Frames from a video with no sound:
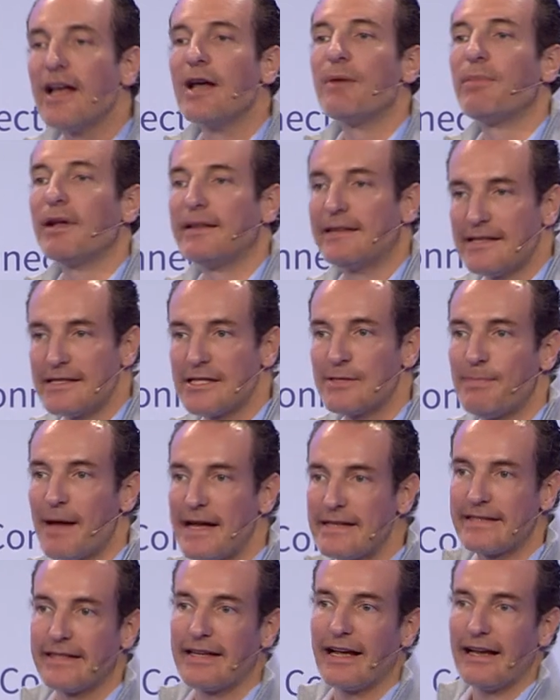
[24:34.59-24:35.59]
But this is
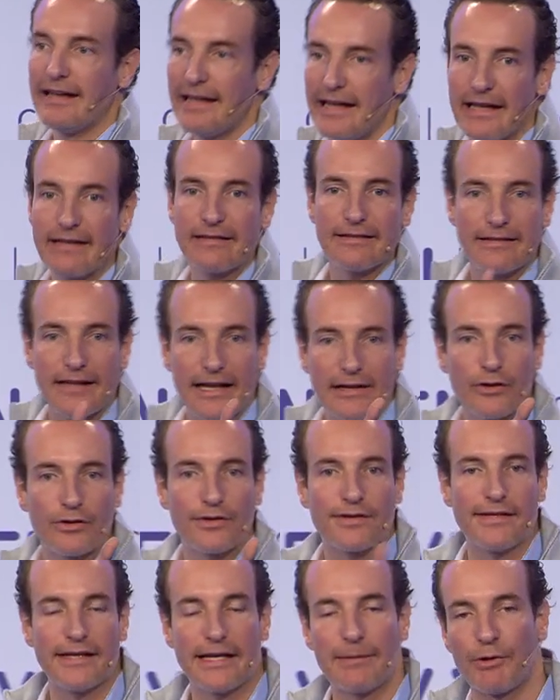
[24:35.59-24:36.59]
basically it. Then you could
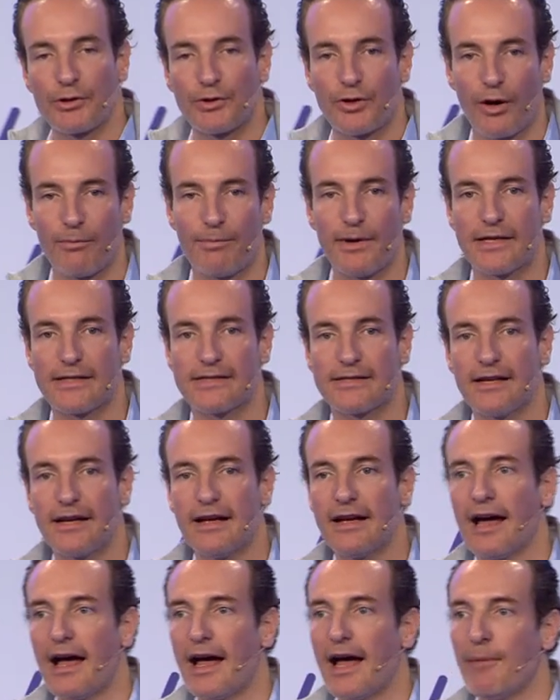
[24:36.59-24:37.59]
think about topics
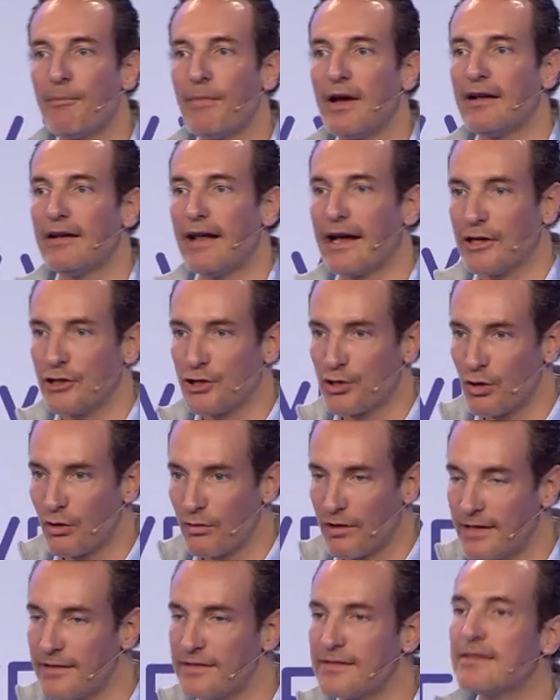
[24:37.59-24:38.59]
um, like
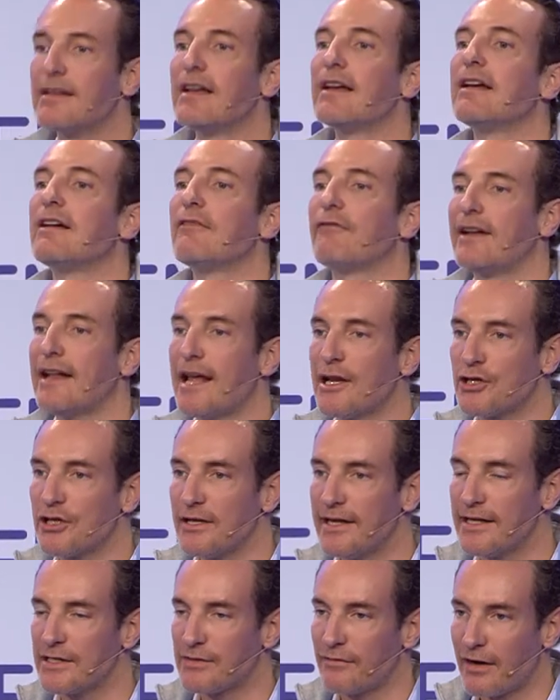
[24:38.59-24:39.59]
insurance, financial
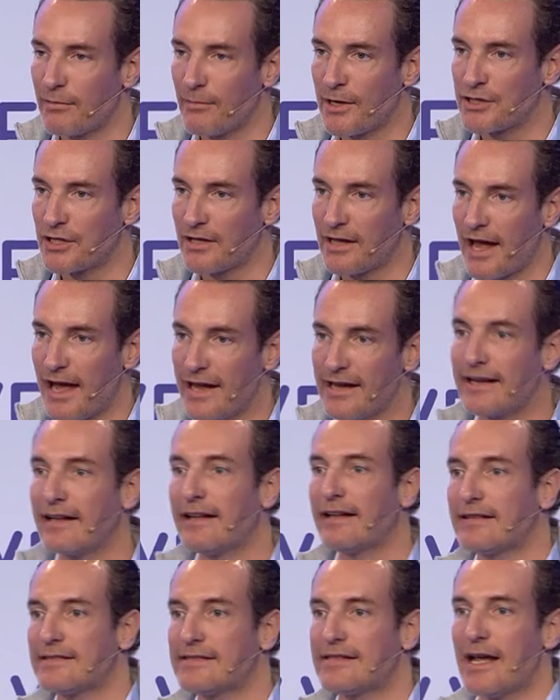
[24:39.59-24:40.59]
needs very much alike. And
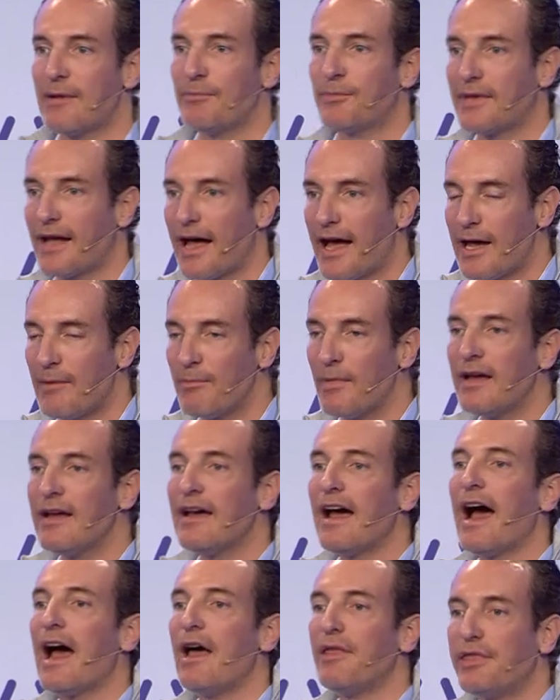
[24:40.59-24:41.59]
at the same time,
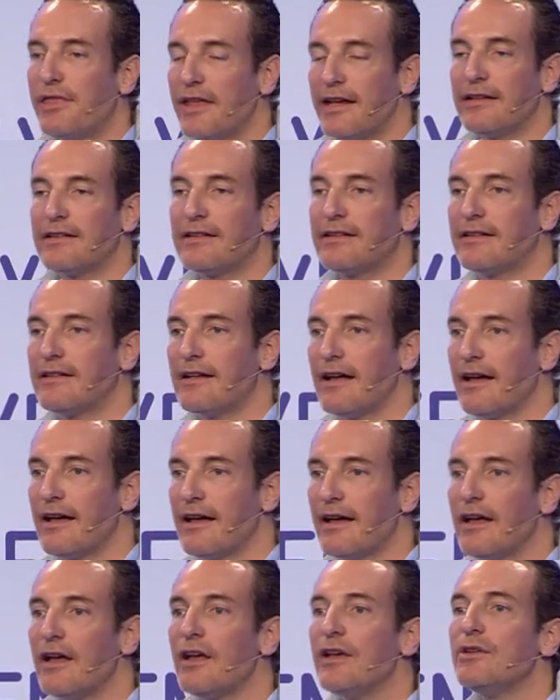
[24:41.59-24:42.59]
I think
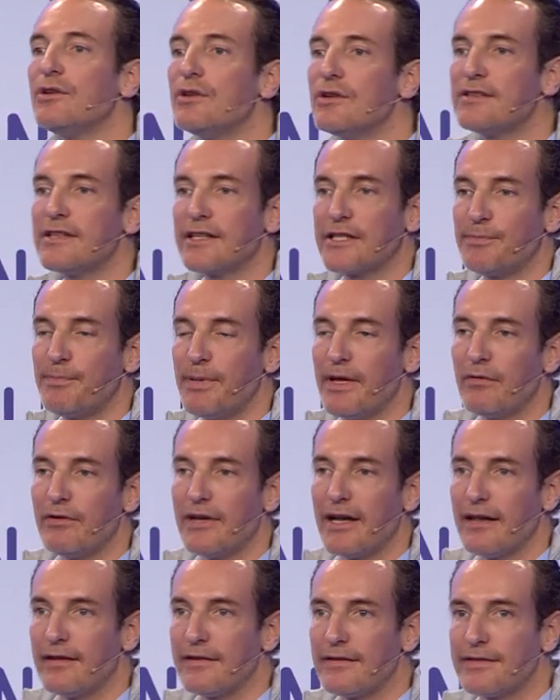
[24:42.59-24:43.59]
the user
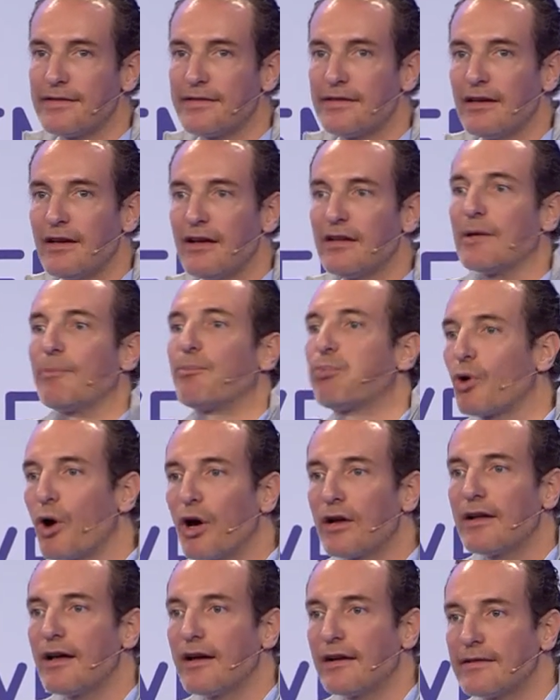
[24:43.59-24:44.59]
experience the
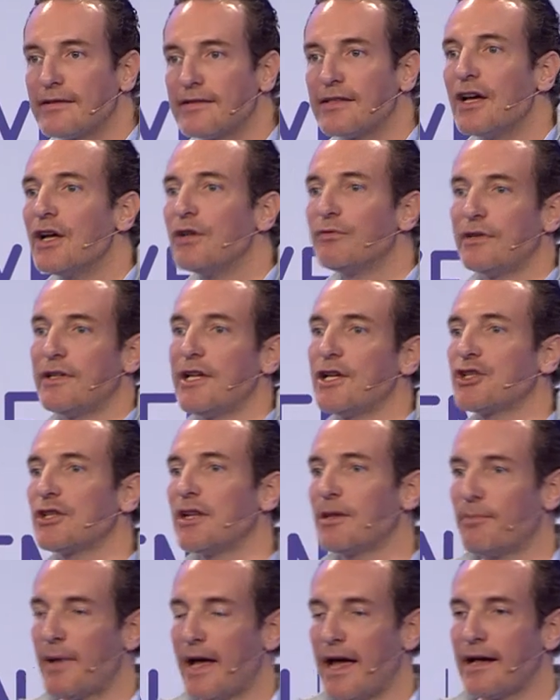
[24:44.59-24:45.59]
products
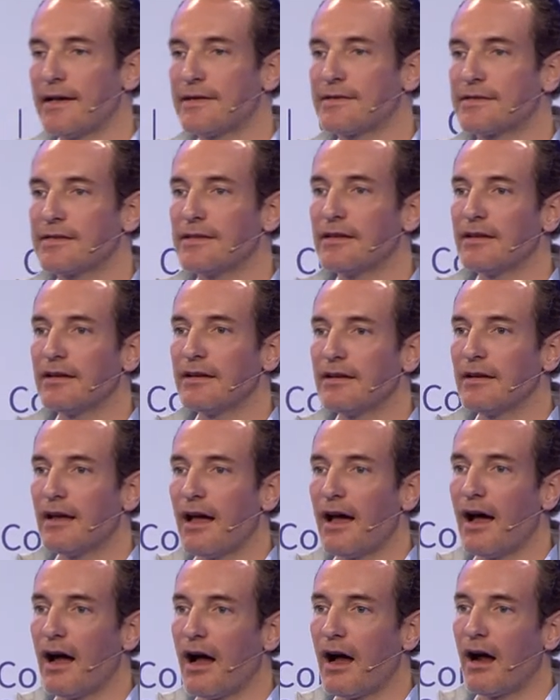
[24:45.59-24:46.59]
traditional banks
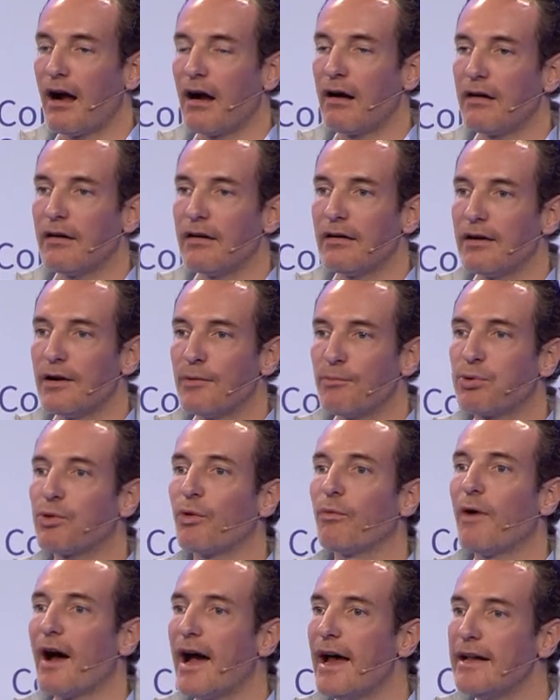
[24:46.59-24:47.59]
are
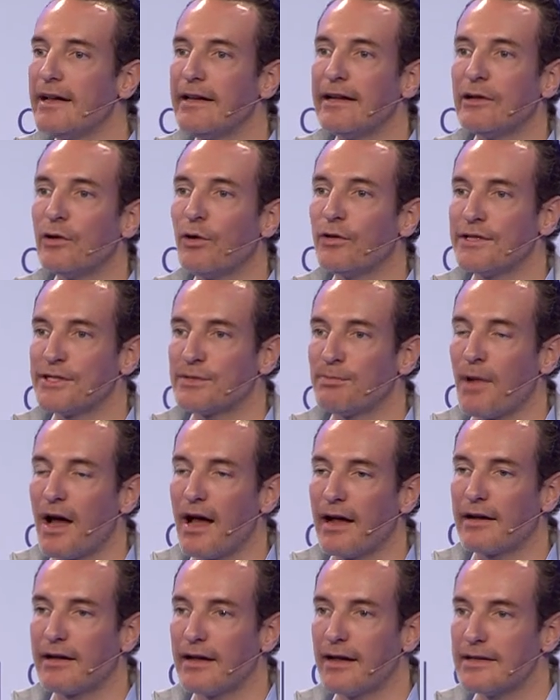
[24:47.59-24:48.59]
providing in all these
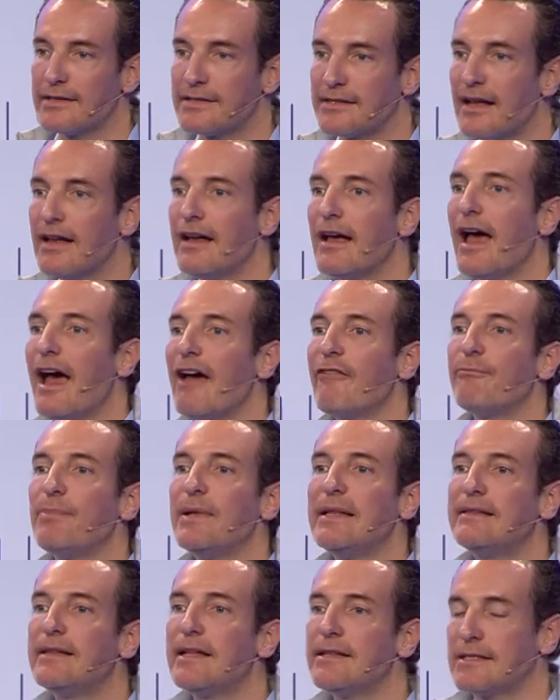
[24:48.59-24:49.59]
markets have
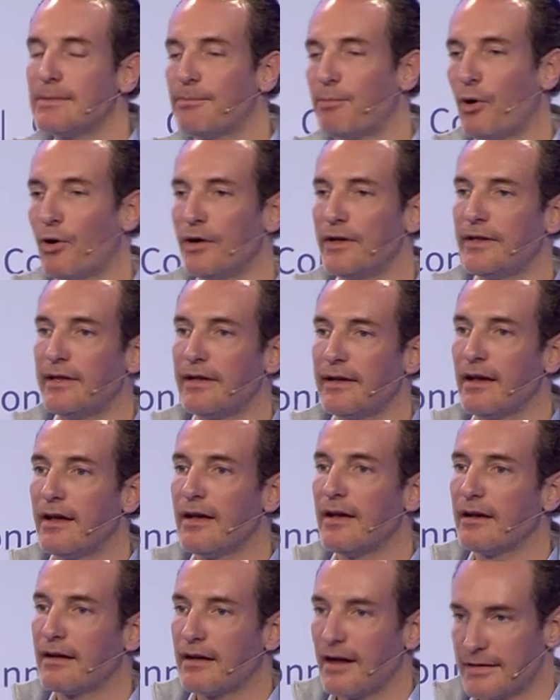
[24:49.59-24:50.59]
been disappointing
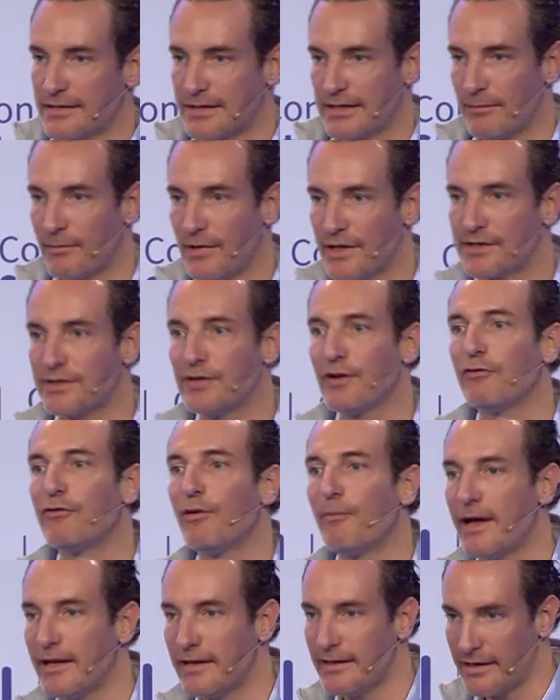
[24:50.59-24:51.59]
customers for
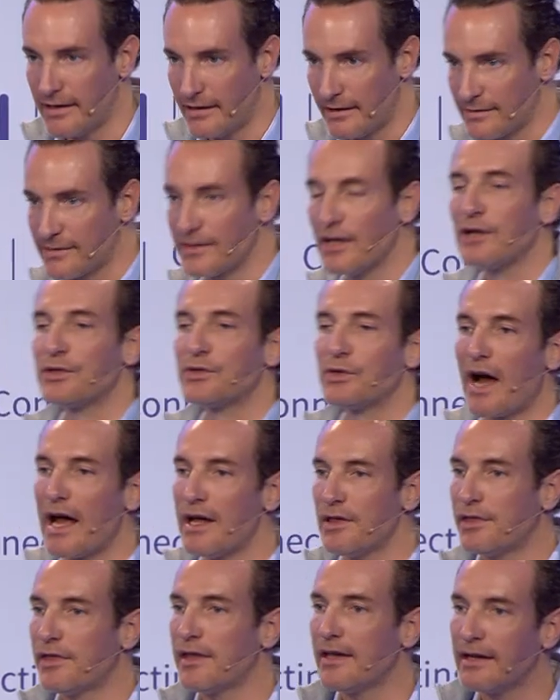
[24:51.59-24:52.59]
many years. So I
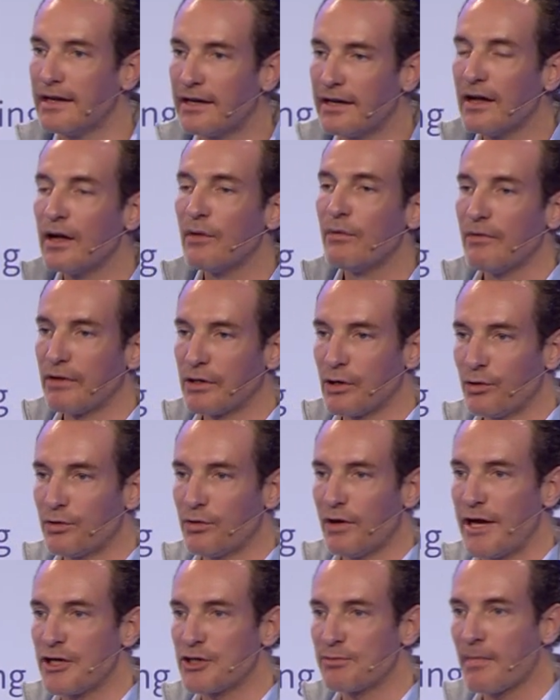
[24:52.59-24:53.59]
think we will go to
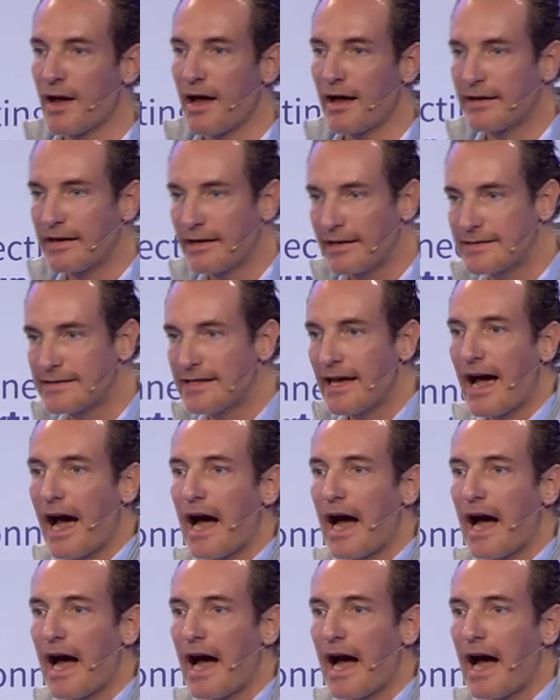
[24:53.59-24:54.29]
Asian markets.